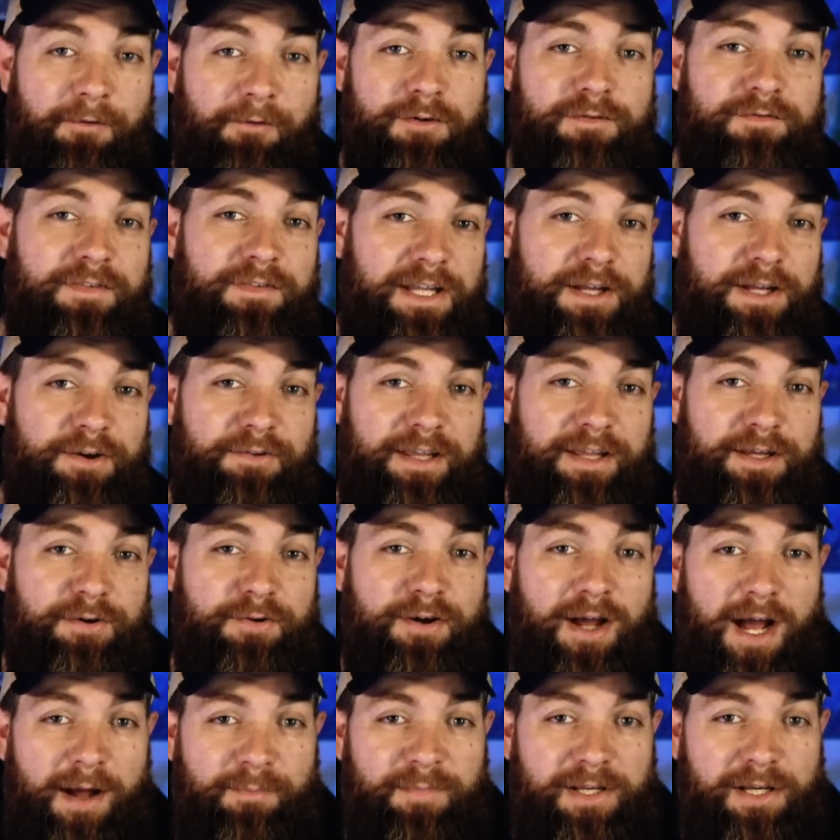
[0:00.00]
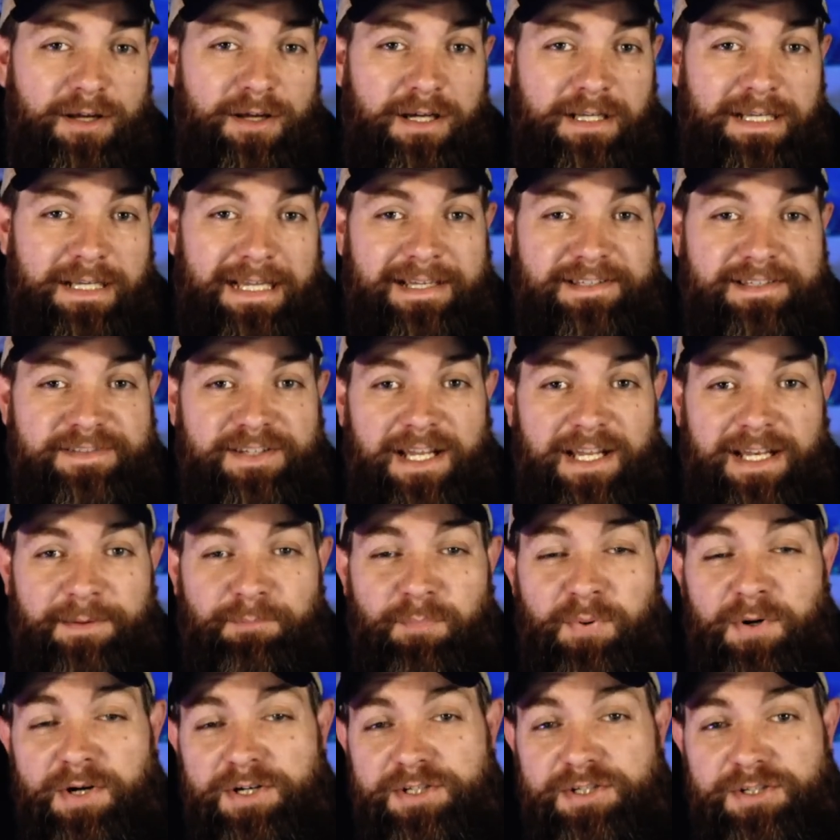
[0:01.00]
every video that you comment on is going
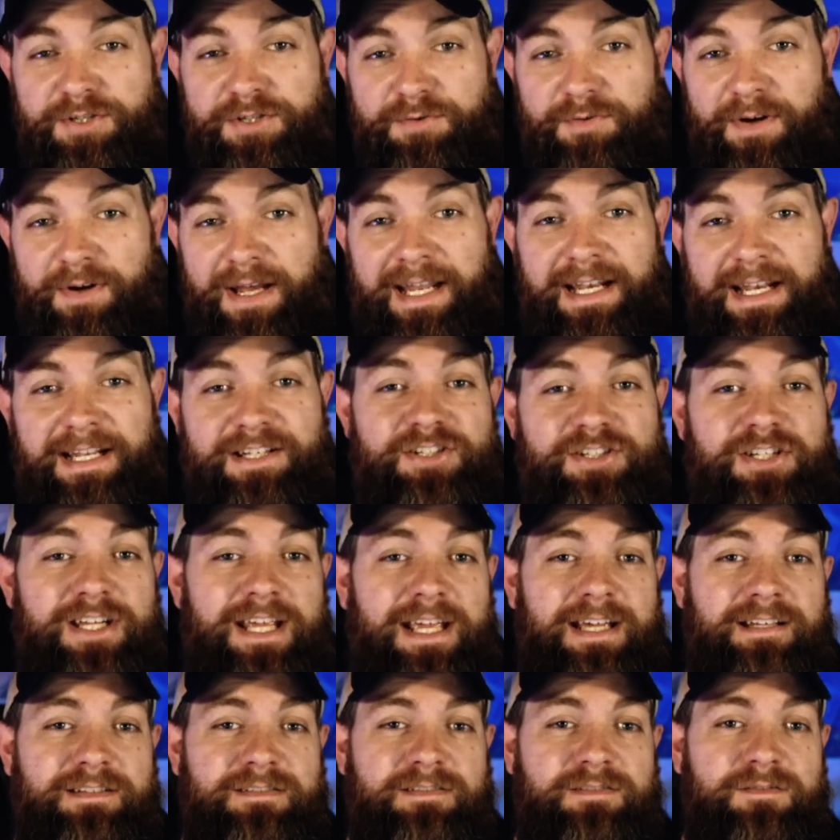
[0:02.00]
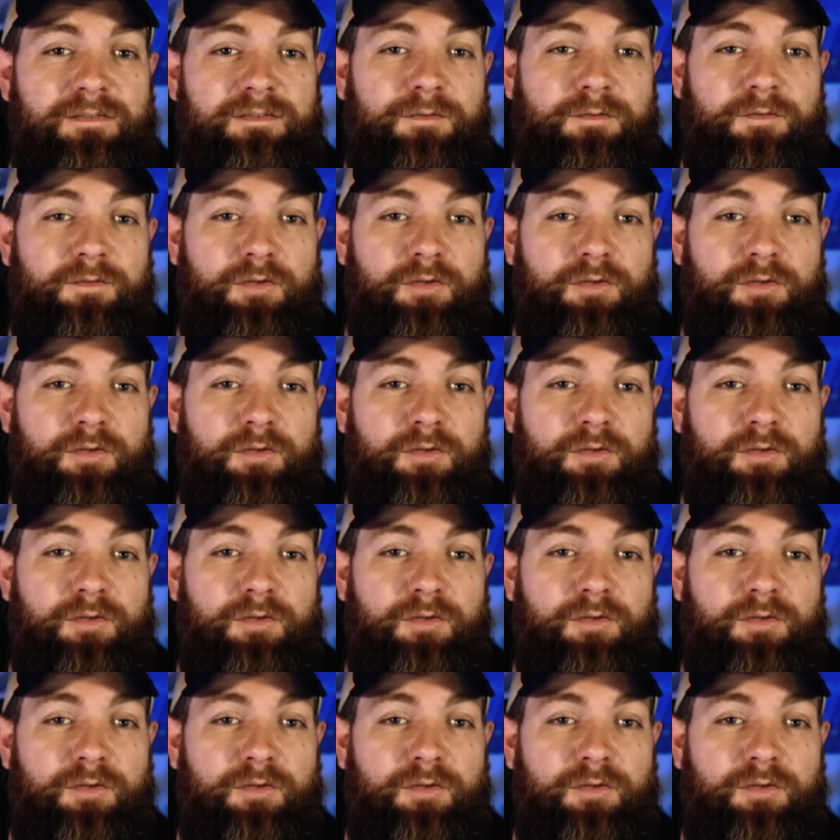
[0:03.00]
to put you in a chance